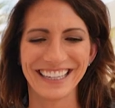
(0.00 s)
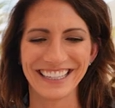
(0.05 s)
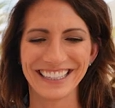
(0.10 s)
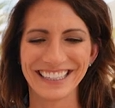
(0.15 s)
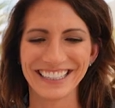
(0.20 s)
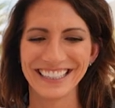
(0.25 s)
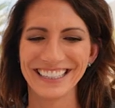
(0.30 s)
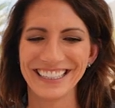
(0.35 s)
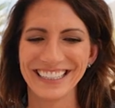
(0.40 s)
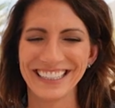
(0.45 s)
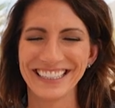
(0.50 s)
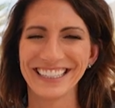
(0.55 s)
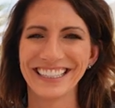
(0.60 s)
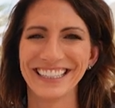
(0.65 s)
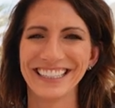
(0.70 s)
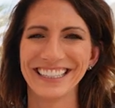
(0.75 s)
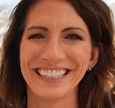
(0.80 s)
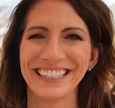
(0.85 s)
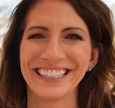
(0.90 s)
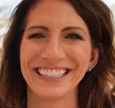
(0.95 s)

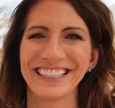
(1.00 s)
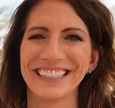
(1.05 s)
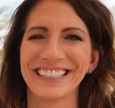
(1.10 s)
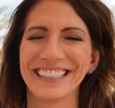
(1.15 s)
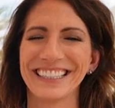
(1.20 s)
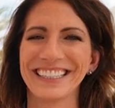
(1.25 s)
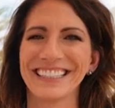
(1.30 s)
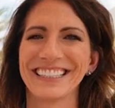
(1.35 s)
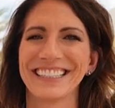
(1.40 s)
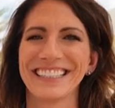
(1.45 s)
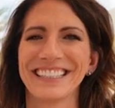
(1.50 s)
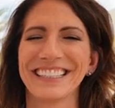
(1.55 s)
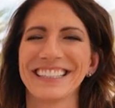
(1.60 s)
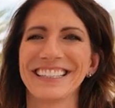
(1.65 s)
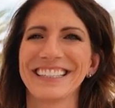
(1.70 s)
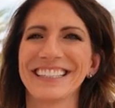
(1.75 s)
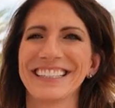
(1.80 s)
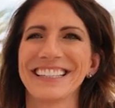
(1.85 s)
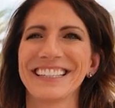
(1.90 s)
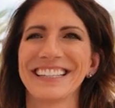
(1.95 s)

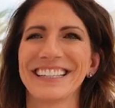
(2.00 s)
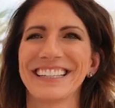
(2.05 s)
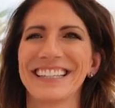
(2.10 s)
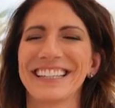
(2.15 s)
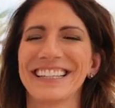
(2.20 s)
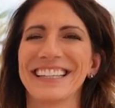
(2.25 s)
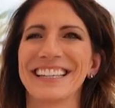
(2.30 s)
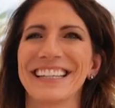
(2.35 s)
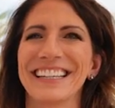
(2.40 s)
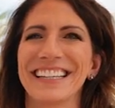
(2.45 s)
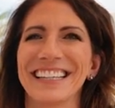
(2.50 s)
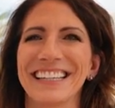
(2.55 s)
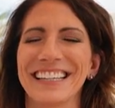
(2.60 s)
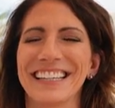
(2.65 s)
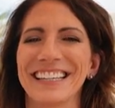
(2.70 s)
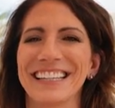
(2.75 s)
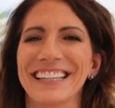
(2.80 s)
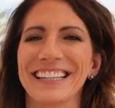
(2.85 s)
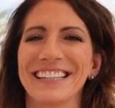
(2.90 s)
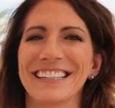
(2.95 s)

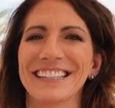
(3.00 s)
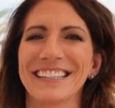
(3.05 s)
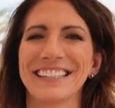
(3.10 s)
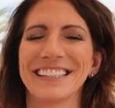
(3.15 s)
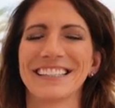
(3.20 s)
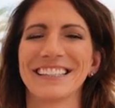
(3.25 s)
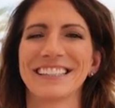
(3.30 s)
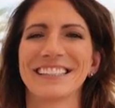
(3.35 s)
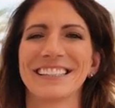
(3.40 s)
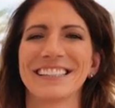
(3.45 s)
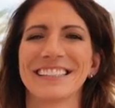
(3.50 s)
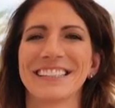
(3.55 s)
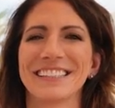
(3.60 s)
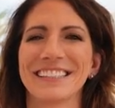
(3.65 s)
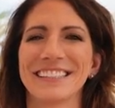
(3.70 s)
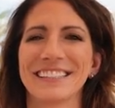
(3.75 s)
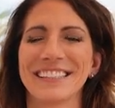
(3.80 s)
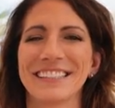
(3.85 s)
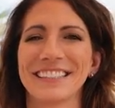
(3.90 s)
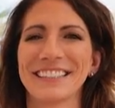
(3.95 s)

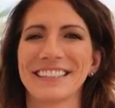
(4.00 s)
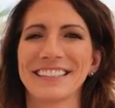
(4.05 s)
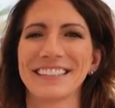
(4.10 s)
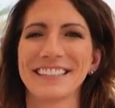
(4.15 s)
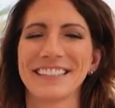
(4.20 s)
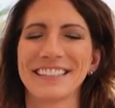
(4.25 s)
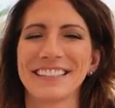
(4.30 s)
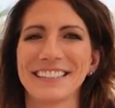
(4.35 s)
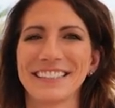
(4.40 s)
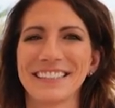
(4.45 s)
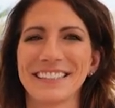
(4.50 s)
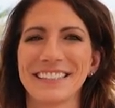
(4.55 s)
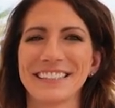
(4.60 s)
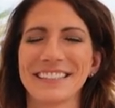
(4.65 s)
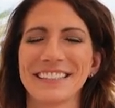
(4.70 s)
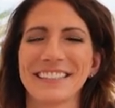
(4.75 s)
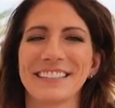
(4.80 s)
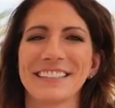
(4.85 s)
No words are spoken by the person on screen.